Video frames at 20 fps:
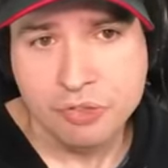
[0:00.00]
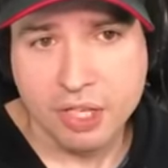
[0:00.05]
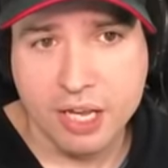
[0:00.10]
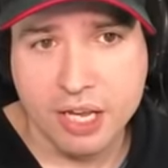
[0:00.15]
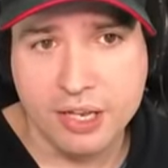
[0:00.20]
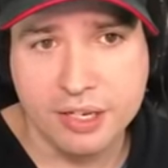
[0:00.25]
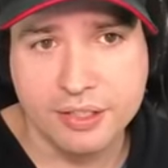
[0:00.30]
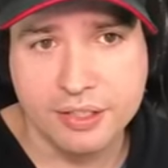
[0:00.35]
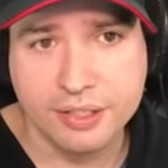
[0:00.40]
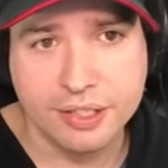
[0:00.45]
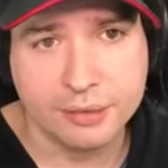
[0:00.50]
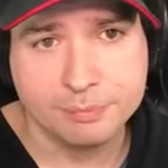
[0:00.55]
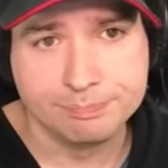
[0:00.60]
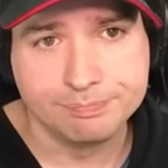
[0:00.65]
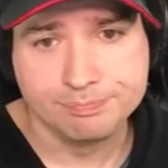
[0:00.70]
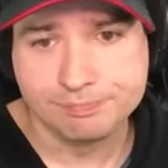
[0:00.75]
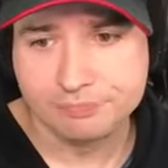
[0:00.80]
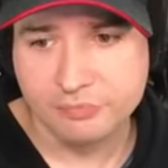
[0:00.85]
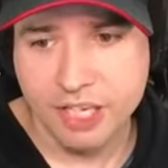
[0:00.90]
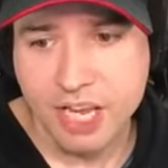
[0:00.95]
And
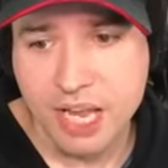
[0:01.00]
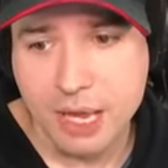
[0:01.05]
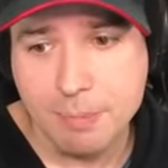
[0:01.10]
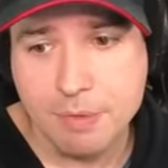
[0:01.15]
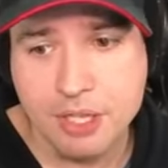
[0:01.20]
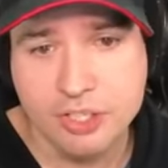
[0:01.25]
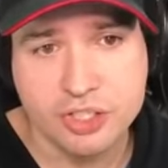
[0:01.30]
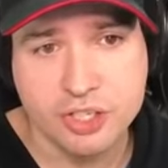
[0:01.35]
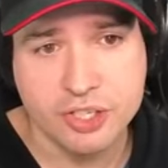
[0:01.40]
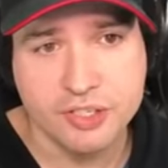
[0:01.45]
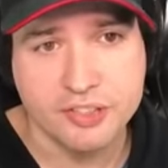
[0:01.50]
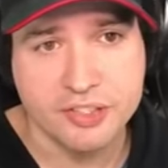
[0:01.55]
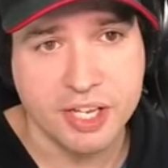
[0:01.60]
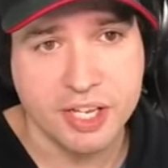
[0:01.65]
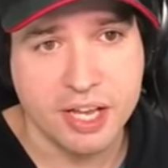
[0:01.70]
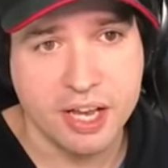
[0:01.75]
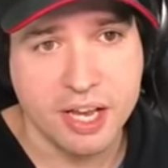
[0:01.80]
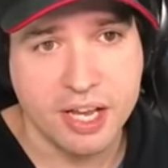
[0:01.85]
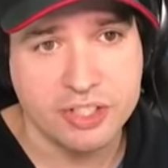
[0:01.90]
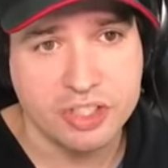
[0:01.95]
um, yeah, it's just
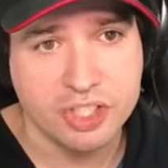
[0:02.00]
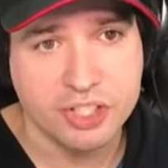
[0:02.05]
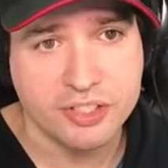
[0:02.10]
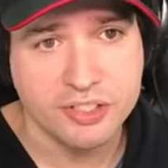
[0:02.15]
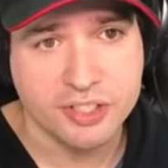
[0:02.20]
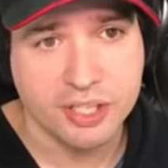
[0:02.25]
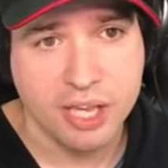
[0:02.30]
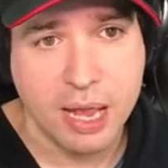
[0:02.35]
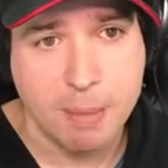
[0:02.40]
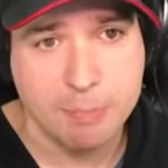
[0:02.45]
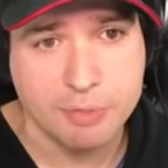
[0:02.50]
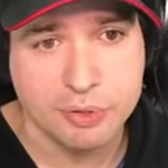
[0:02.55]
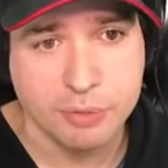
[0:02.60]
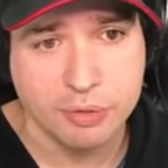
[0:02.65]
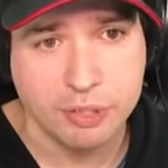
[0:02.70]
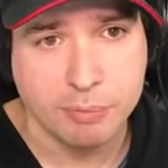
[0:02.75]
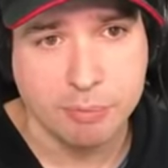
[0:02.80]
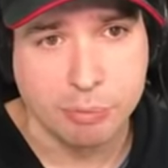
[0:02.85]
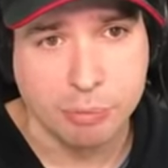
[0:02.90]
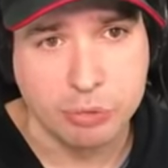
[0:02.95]
uh, it's just
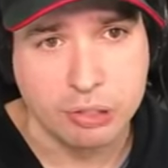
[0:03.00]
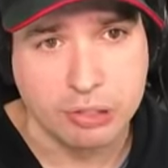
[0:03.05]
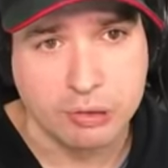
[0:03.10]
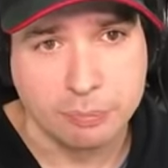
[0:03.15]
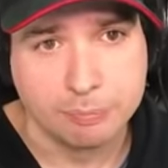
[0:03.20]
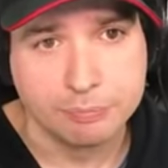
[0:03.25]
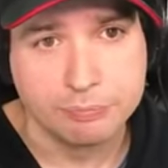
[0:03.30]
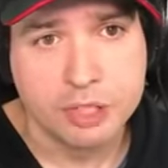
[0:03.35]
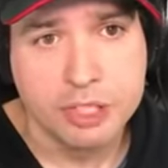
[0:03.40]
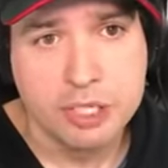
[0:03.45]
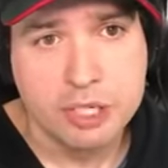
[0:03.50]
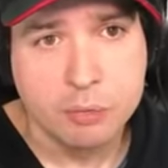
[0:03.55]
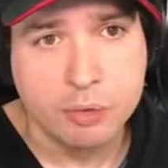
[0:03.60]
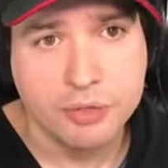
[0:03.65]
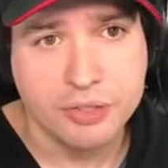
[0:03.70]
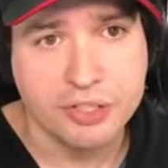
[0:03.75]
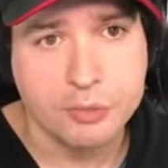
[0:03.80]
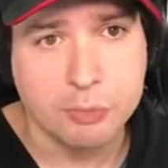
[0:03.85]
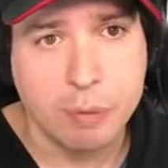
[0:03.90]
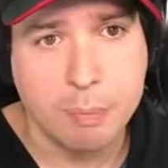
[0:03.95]
absolutely brutal
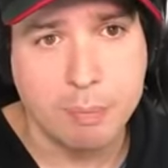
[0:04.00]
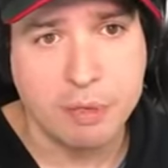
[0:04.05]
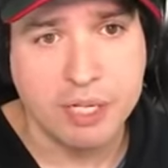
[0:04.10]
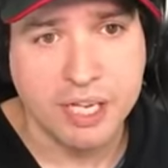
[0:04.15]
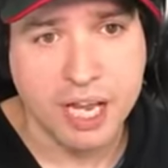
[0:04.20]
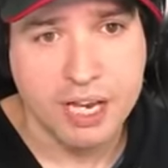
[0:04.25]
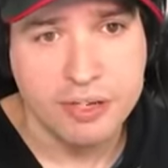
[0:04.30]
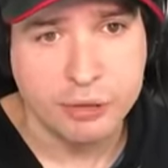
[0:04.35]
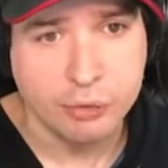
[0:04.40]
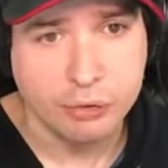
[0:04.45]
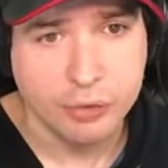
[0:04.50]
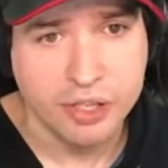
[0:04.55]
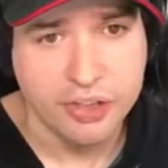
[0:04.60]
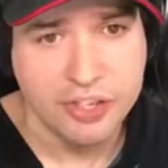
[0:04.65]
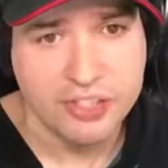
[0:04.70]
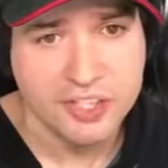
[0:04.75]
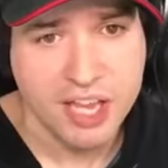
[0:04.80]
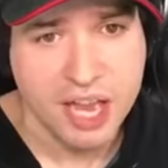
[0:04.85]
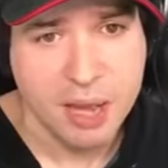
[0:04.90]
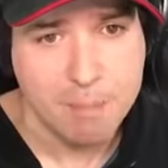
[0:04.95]
what this weapon can do. Look at
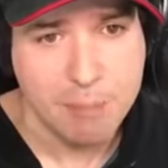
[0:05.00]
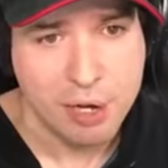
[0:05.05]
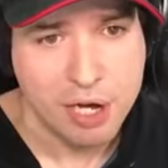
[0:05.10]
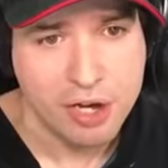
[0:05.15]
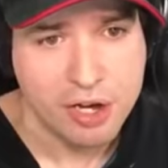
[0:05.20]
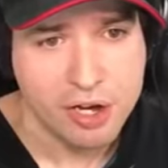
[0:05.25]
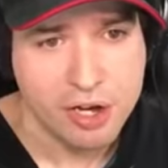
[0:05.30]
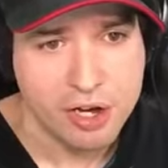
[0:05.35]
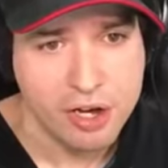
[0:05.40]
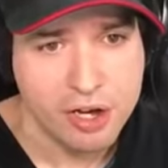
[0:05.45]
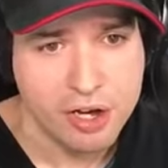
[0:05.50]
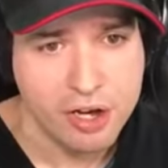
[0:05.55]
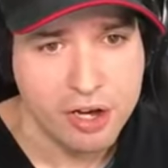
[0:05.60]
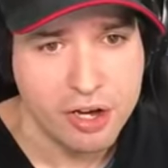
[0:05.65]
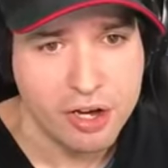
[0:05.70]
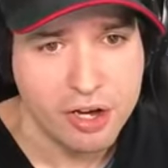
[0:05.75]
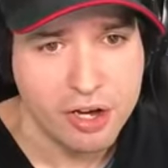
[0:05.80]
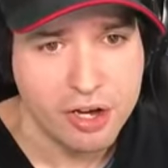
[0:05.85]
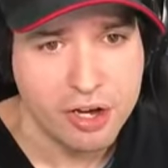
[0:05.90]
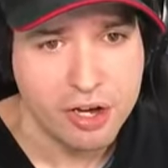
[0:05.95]
this guy.
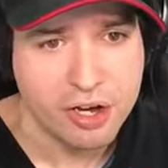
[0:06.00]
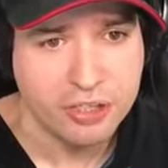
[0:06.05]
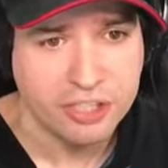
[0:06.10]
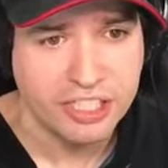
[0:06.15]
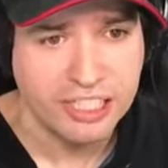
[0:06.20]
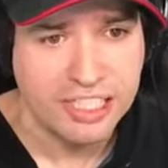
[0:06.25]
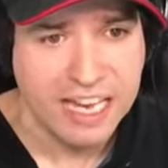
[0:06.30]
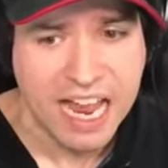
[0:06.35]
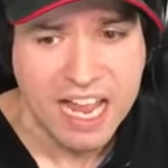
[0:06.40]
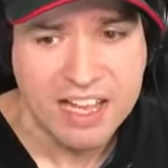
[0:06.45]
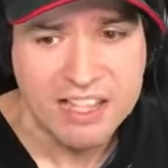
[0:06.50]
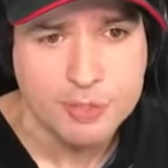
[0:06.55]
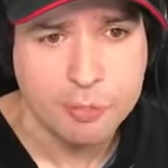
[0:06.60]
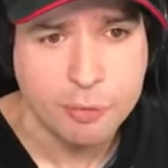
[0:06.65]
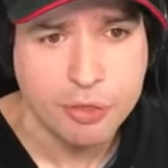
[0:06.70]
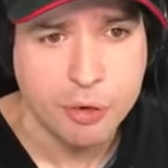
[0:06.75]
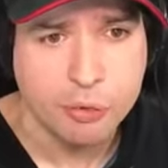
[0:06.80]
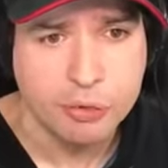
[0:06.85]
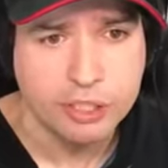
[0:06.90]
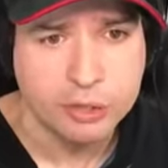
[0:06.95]
He lands
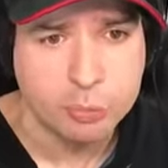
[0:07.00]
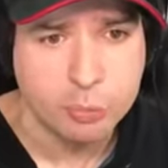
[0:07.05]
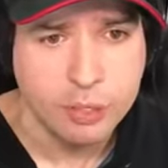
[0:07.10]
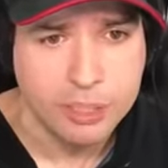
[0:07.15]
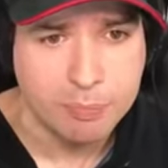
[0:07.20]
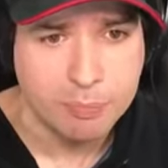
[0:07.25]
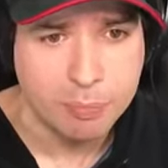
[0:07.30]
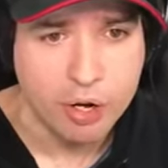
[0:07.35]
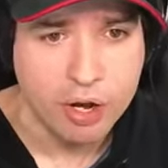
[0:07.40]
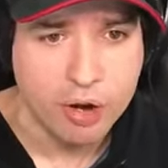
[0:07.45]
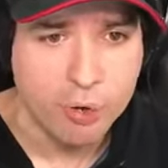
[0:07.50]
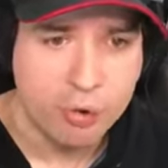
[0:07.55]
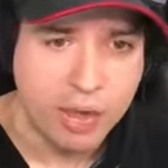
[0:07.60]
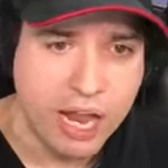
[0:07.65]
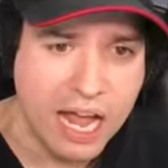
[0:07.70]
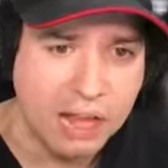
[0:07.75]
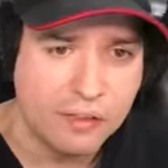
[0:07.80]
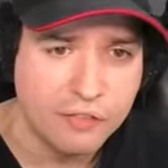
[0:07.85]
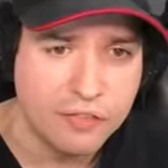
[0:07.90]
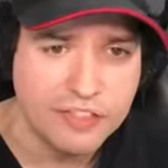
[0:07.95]
with only 20 uh, or
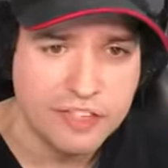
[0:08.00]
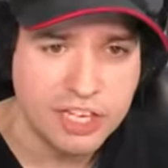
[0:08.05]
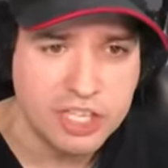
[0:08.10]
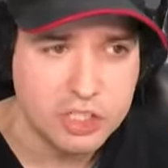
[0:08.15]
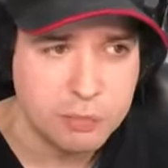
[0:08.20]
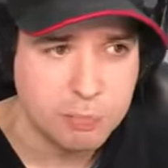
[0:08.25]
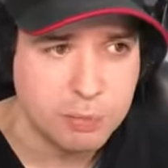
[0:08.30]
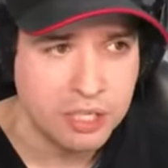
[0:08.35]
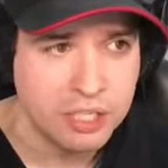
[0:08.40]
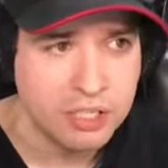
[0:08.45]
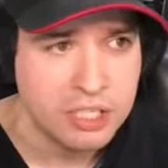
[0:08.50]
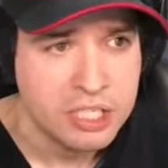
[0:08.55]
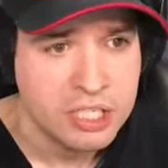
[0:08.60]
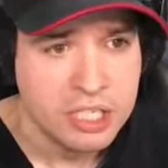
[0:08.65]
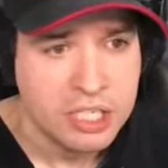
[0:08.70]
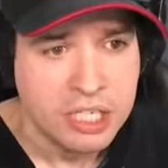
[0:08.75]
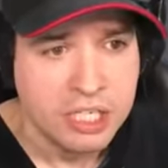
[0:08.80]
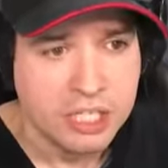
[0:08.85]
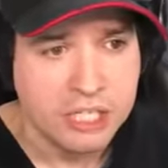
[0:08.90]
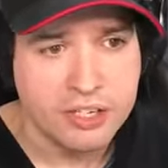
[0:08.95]
half his HP
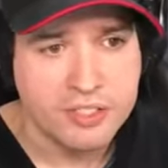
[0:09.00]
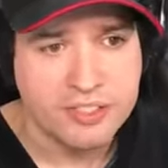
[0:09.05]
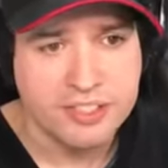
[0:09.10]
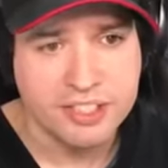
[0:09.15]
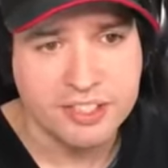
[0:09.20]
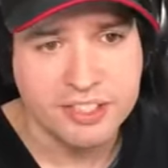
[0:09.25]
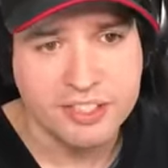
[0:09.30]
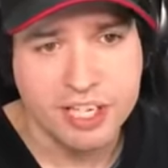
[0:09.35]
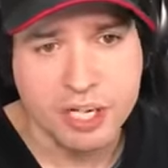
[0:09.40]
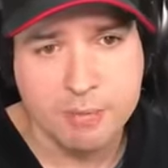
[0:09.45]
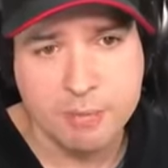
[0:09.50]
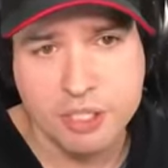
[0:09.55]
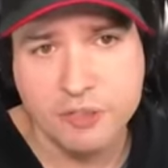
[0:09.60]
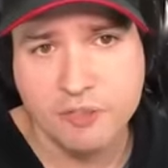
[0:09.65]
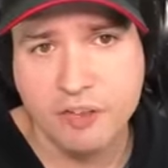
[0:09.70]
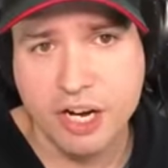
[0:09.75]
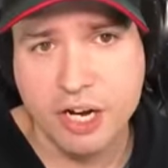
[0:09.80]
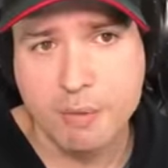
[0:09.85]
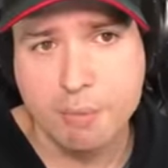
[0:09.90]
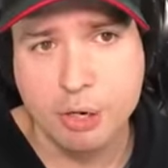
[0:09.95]
because this is how much
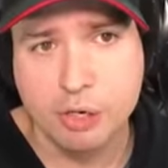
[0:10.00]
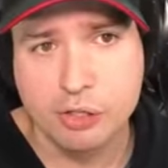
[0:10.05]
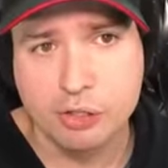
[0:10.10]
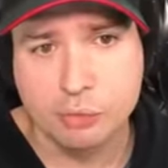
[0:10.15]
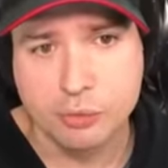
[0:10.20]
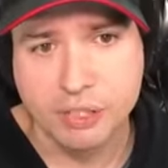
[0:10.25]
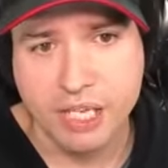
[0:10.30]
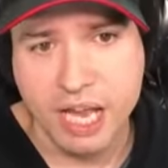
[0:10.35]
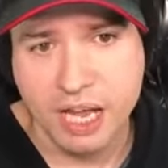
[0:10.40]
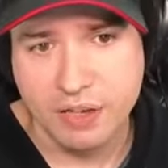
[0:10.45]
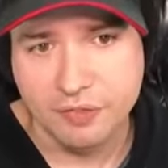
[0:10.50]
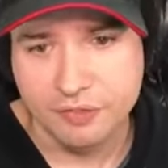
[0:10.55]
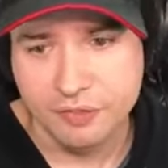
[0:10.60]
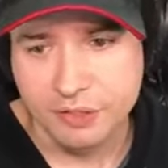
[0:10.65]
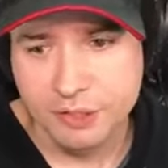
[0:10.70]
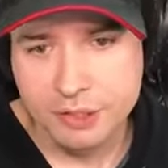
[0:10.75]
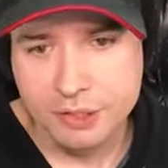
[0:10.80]
firepower we have.